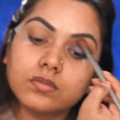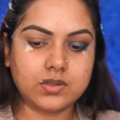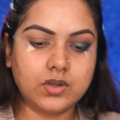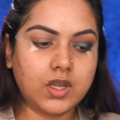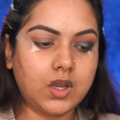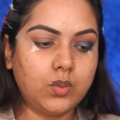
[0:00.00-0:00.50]
So
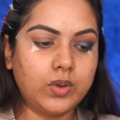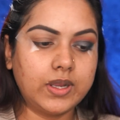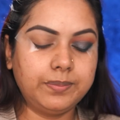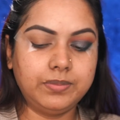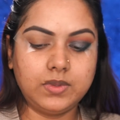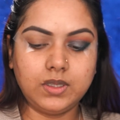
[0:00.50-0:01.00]
now what
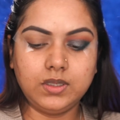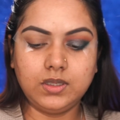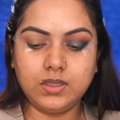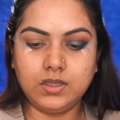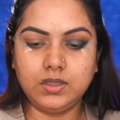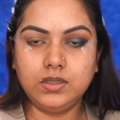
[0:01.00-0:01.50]
I'm
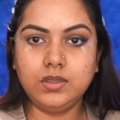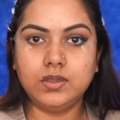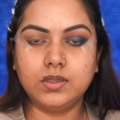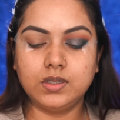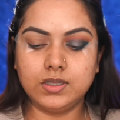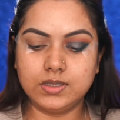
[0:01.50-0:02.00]
thinking
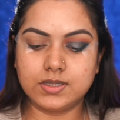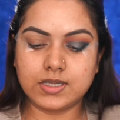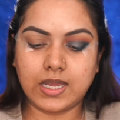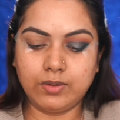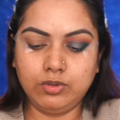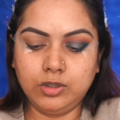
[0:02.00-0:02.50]
is
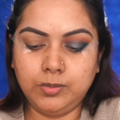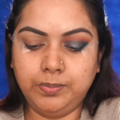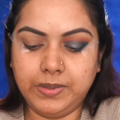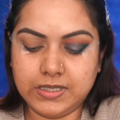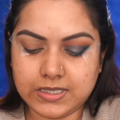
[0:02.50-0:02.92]
I will be